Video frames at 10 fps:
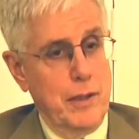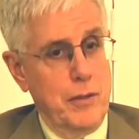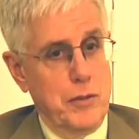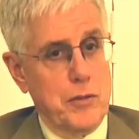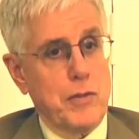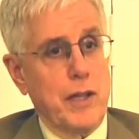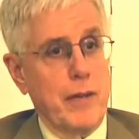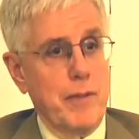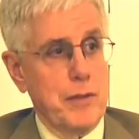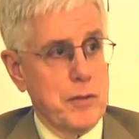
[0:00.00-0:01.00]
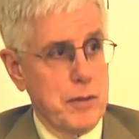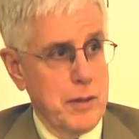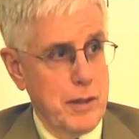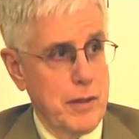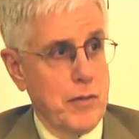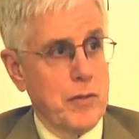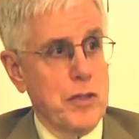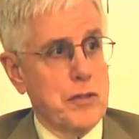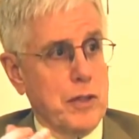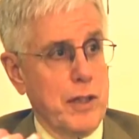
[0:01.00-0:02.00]
you described this
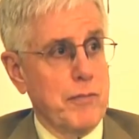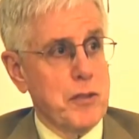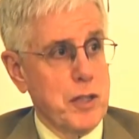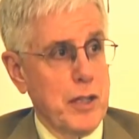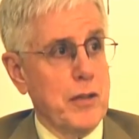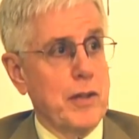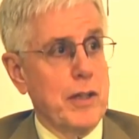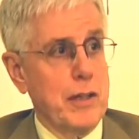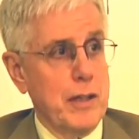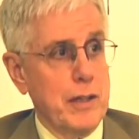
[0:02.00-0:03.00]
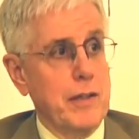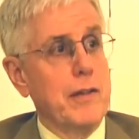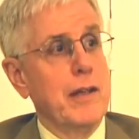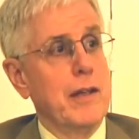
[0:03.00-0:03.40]
increased leveraging going on,